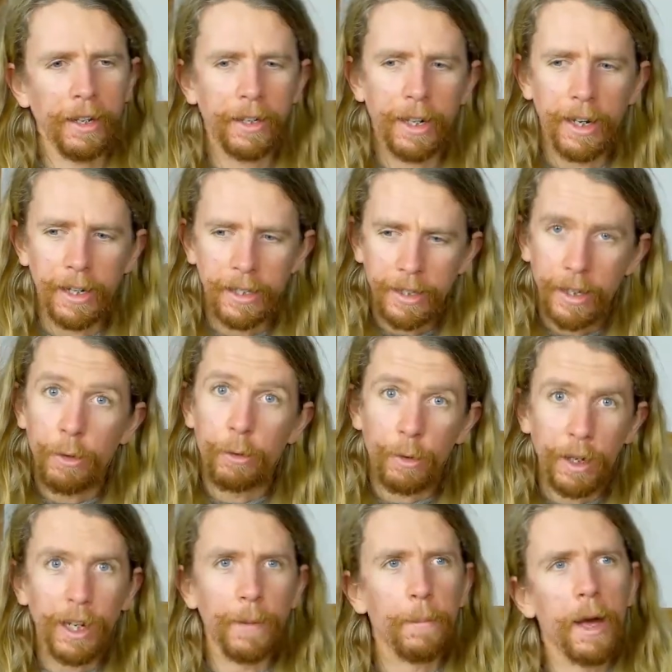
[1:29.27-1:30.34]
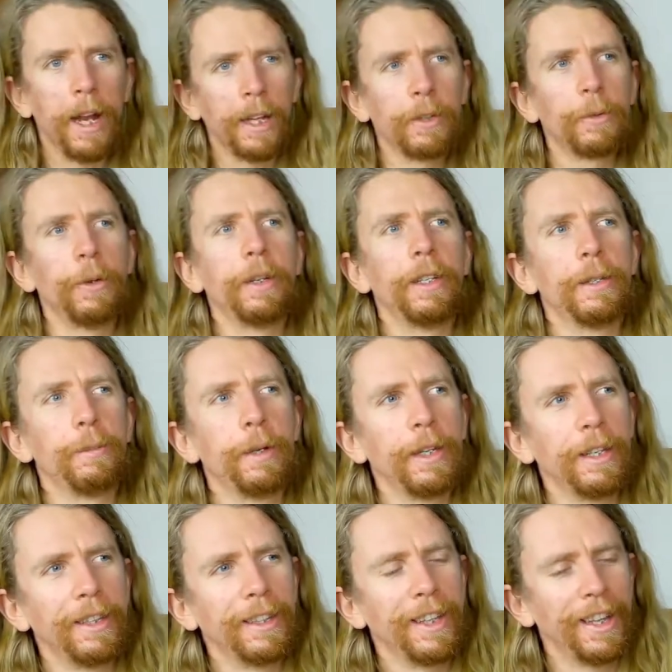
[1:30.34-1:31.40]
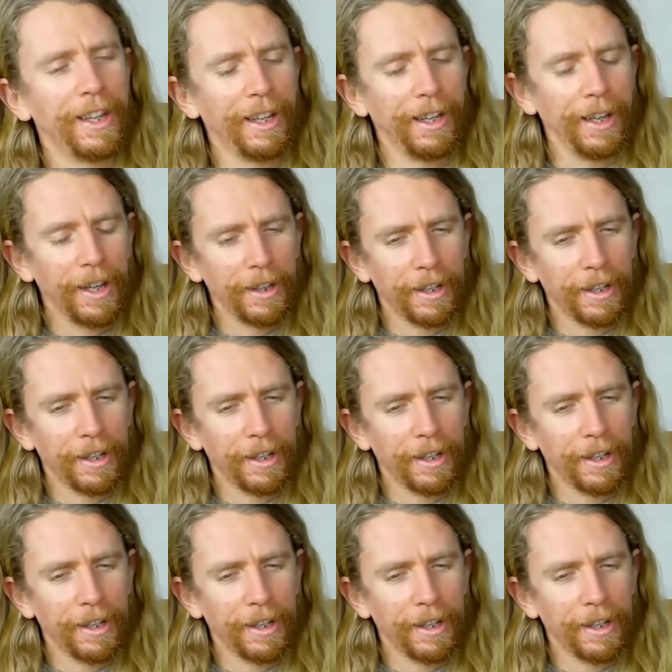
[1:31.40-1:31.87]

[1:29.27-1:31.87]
that I see really Bell X1 as being the,